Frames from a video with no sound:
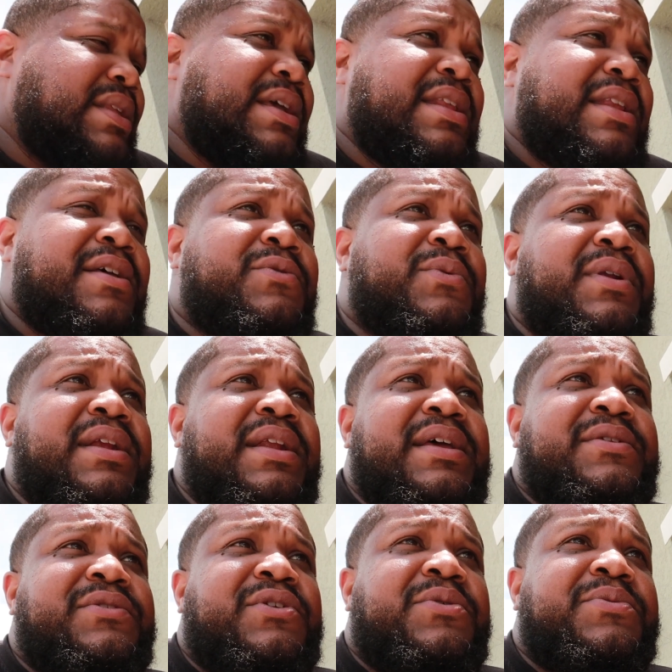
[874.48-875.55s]
it is what it
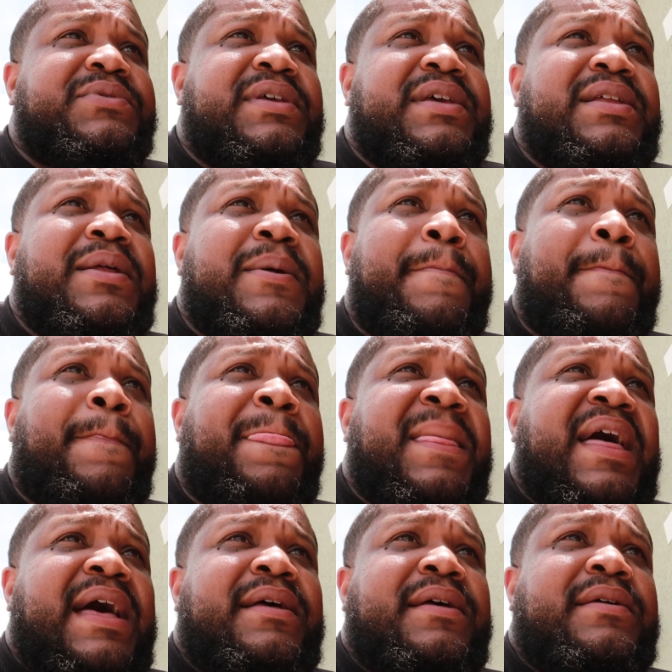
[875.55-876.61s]
is, you know what I'm saying?
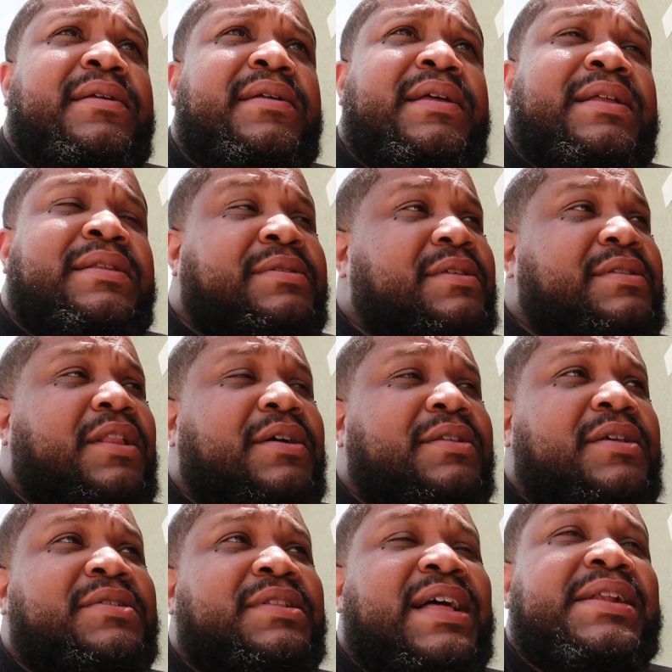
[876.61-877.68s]
And look,
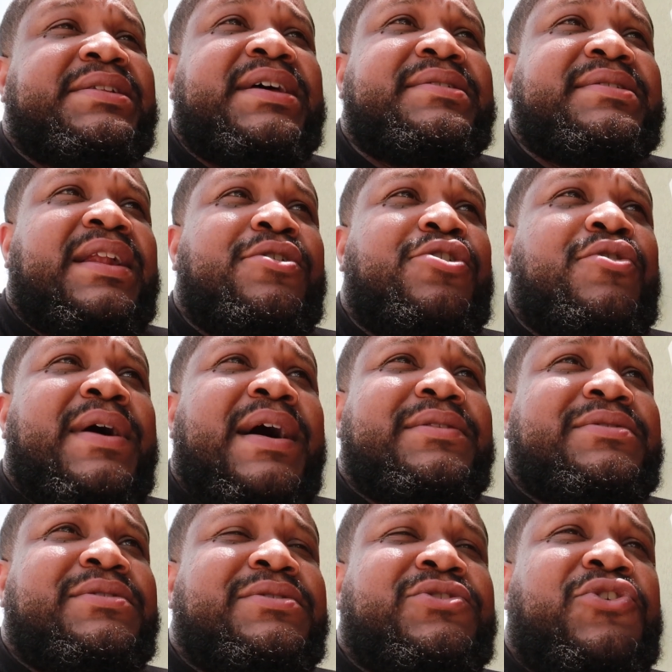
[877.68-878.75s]
there's a lot of times that I go out
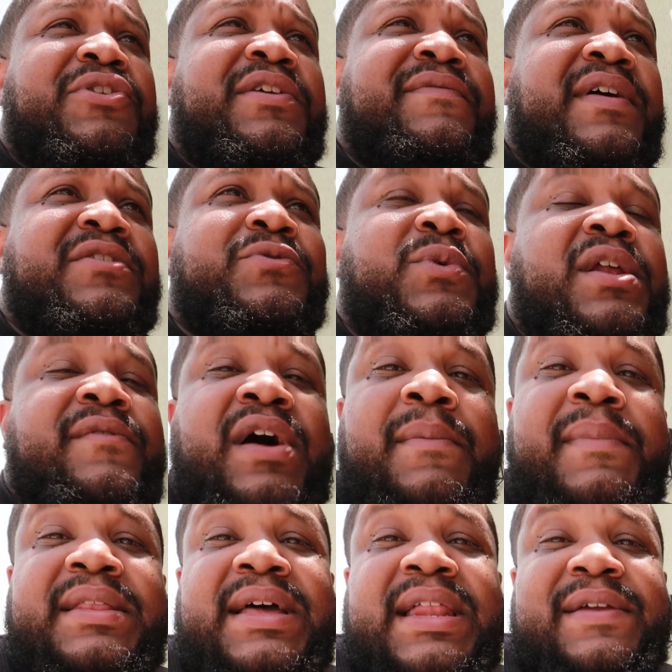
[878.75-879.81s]
to certain events, whatever, I
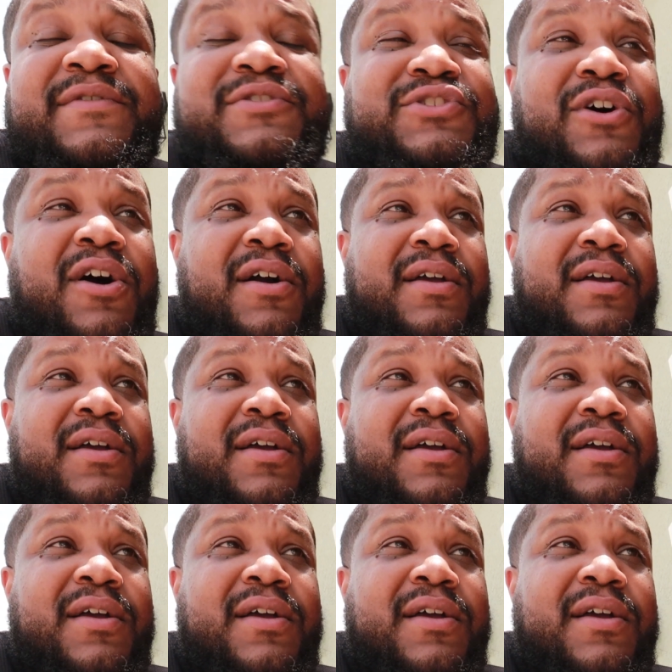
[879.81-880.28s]
may not even talk.